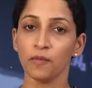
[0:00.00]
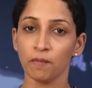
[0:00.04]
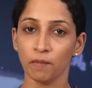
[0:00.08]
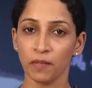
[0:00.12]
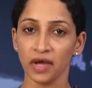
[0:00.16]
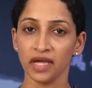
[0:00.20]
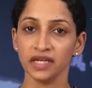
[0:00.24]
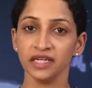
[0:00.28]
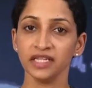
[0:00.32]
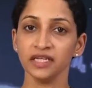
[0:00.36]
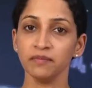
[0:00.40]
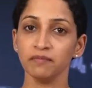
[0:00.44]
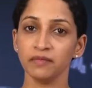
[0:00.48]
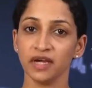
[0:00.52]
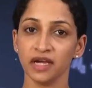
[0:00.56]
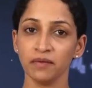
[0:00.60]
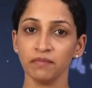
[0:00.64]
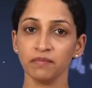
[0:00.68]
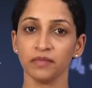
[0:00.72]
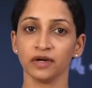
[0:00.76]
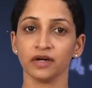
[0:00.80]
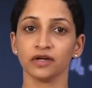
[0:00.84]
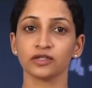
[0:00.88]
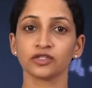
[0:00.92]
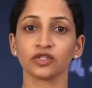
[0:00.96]
Many
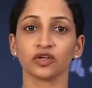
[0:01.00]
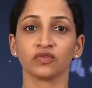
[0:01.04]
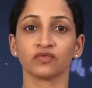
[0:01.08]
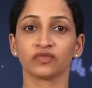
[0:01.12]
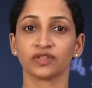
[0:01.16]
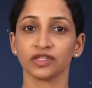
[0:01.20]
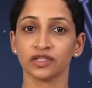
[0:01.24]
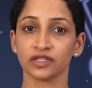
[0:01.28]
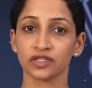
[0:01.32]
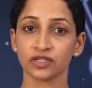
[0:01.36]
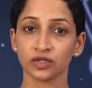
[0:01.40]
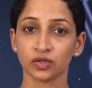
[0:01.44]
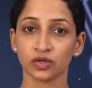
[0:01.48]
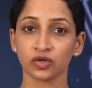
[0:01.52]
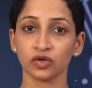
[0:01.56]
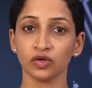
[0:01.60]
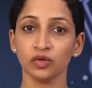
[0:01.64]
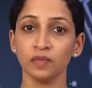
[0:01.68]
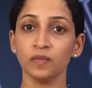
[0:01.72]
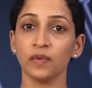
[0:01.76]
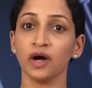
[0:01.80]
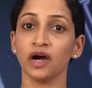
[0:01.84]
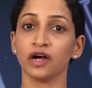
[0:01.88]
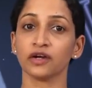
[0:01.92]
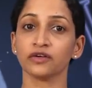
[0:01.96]
members of this group
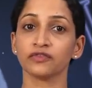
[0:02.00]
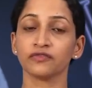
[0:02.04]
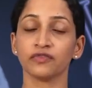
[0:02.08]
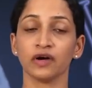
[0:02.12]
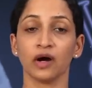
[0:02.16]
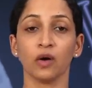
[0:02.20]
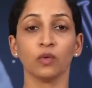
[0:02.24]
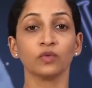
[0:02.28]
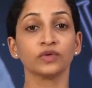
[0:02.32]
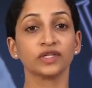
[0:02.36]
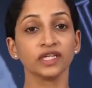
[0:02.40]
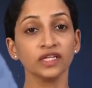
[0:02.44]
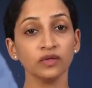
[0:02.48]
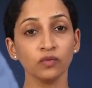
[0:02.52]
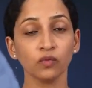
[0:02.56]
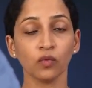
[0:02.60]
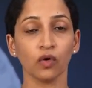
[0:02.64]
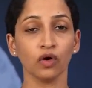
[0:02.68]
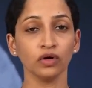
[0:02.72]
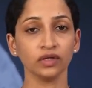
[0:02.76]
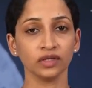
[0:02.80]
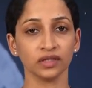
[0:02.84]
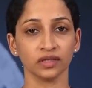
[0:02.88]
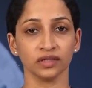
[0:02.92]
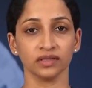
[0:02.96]
are found in
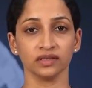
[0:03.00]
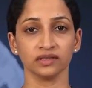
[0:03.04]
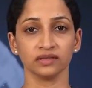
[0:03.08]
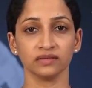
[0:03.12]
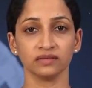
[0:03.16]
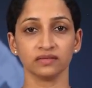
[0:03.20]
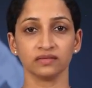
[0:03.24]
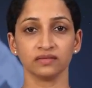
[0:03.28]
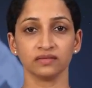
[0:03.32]
water